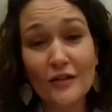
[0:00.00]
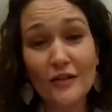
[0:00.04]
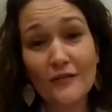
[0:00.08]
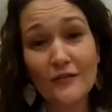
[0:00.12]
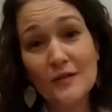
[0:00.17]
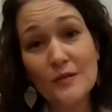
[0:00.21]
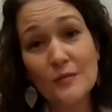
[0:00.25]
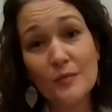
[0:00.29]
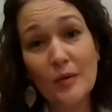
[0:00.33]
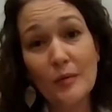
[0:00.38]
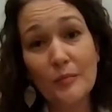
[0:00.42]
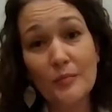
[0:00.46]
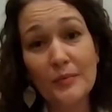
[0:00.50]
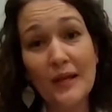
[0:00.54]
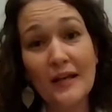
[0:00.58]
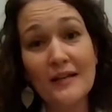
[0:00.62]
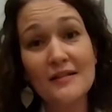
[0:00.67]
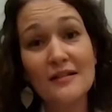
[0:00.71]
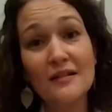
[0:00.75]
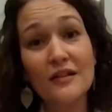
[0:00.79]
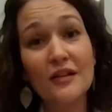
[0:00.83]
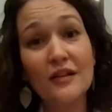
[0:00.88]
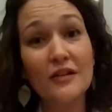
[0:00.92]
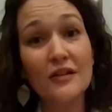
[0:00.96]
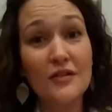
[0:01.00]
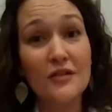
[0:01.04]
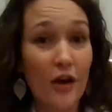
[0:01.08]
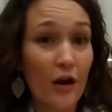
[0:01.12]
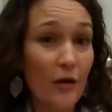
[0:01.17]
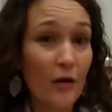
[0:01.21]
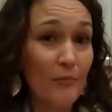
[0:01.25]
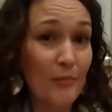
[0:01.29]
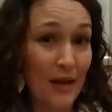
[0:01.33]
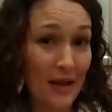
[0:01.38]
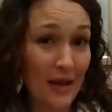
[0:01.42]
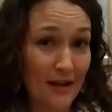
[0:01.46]
service, we placed
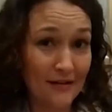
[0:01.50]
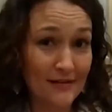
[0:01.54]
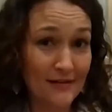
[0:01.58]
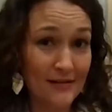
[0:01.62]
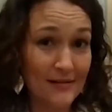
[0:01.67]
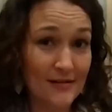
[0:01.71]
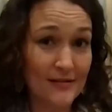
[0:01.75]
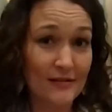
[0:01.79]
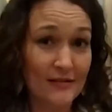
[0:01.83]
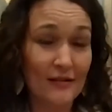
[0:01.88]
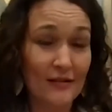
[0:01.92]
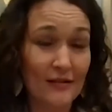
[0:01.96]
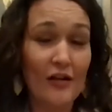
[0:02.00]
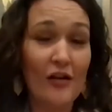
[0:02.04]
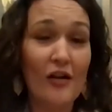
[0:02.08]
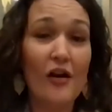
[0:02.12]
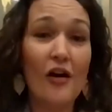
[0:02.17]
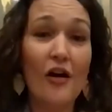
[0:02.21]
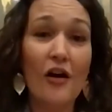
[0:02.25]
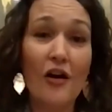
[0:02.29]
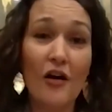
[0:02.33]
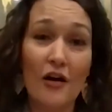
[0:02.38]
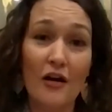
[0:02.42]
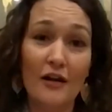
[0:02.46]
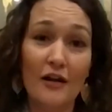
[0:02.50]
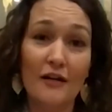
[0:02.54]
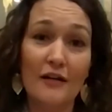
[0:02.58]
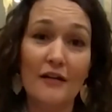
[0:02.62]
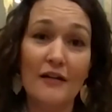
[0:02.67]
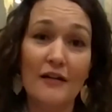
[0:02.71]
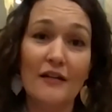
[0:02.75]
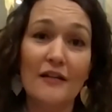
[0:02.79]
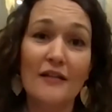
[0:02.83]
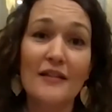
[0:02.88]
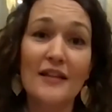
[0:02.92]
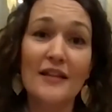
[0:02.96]
guitar picks
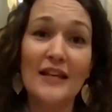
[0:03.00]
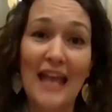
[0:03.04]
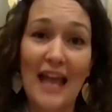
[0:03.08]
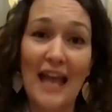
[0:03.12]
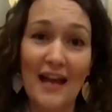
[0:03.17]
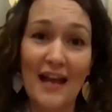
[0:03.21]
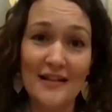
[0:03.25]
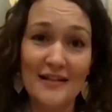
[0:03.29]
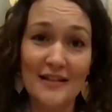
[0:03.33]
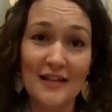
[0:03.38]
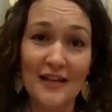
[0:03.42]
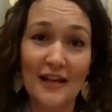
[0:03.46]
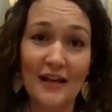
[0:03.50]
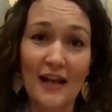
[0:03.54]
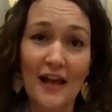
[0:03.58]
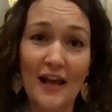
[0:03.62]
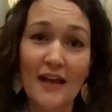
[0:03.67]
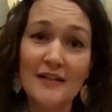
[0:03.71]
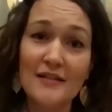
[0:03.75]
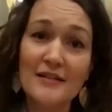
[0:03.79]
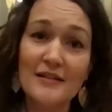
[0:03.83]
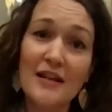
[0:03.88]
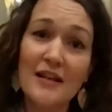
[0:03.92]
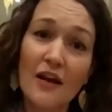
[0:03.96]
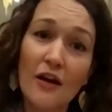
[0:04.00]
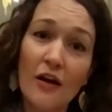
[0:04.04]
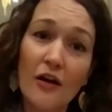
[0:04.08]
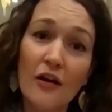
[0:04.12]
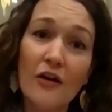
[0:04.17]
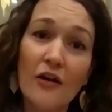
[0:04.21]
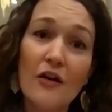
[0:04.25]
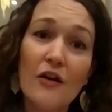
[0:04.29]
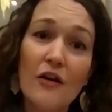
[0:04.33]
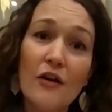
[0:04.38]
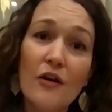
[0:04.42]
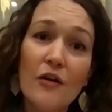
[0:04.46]
on the casket as
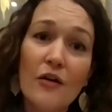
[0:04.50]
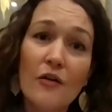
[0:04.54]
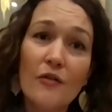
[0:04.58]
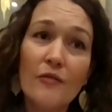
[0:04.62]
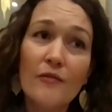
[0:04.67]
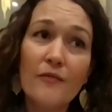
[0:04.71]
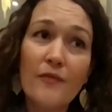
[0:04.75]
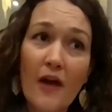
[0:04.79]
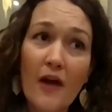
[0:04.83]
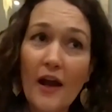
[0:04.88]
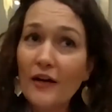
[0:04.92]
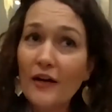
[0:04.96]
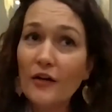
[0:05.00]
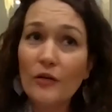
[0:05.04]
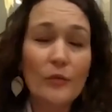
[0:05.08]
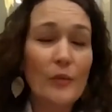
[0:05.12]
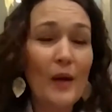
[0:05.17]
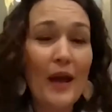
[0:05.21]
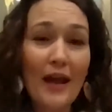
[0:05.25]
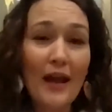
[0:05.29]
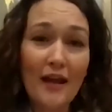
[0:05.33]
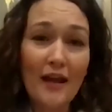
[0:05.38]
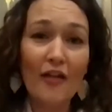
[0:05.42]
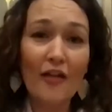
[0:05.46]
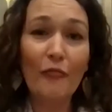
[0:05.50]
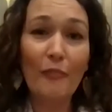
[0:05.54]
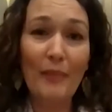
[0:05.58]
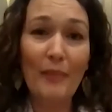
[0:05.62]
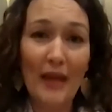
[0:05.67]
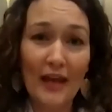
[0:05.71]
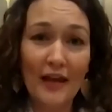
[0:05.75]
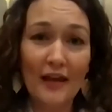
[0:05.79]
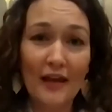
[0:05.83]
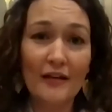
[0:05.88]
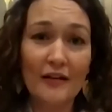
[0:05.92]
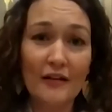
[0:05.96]
their final way of
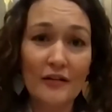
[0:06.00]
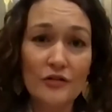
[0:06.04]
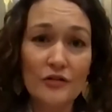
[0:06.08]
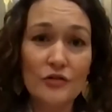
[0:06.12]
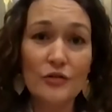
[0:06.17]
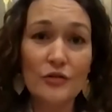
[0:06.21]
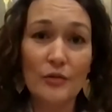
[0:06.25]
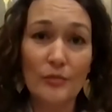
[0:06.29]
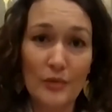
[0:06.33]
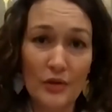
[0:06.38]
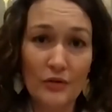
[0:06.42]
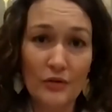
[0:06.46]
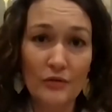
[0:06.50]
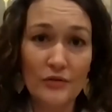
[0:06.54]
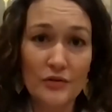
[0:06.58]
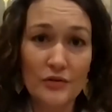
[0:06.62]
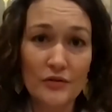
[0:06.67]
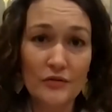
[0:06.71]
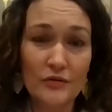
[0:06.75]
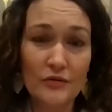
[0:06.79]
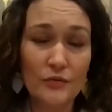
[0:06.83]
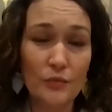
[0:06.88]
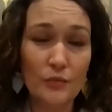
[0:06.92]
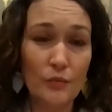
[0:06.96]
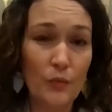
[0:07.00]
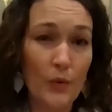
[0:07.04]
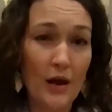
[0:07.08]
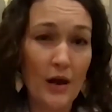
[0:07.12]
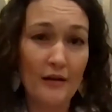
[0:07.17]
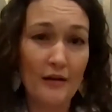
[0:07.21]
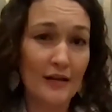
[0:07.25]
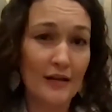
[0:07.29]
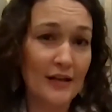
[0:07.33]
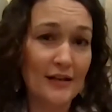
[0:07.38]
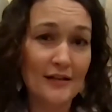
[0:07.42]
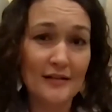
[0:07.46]
paying tribute
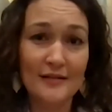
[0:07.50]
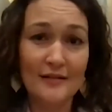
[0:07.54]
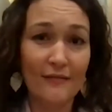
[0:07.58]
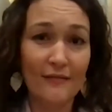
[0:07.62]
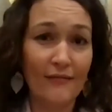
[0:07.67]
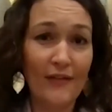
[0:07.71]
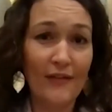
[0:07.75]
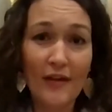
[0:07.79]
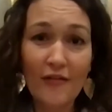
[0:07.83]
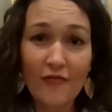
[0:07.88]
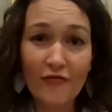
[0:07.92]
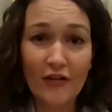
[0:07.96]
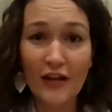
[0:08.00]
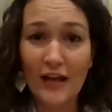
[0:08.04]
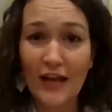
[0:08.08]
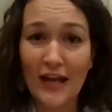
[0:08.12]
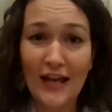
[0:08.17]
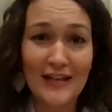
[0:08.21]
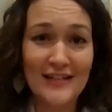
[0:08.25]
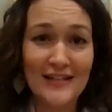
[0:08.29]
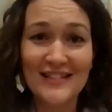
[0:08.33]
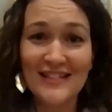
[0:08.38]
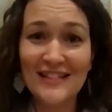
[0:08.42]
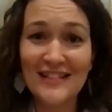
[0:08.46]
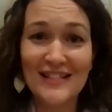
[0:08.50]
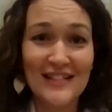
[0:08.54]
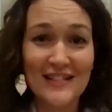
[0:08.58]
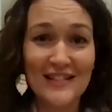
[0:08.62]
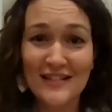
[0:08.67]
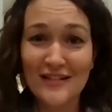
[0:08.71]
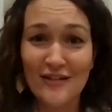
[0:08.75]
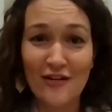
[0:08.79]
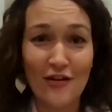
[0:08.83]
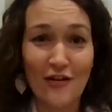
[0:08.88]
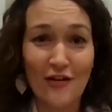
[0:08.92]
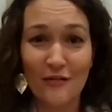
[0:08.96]
while his favorite ACD
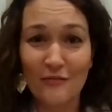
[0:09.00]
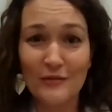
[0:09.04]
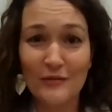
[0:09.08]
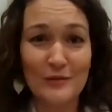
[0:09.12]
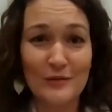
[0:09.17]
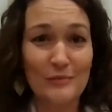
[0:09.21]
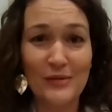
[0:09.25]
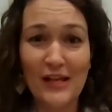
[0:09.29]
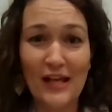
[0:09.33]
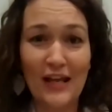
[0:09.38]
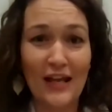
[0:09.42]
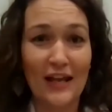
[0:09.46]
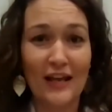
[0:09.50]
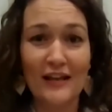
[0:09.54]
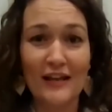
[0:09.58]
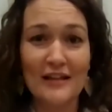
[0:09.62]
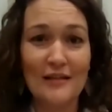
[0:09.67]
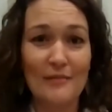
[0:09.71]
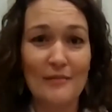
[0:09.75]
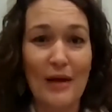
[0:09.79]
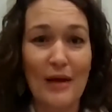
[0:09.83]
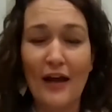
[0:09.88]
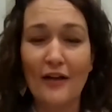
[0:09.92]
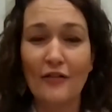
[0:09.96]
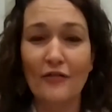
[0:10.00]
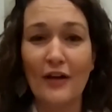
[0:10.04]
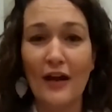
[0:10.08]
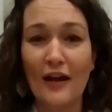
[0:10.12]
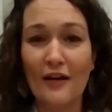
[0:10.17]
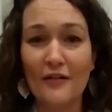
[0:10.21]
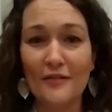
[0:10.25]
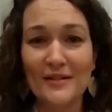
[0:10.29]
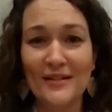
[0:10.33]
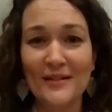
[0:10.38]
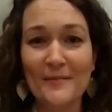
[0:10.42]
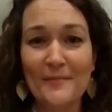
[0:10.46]
song was playing in the
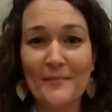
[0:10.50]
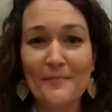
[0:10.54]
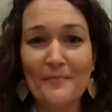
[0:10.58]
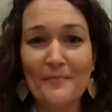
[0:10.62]
background.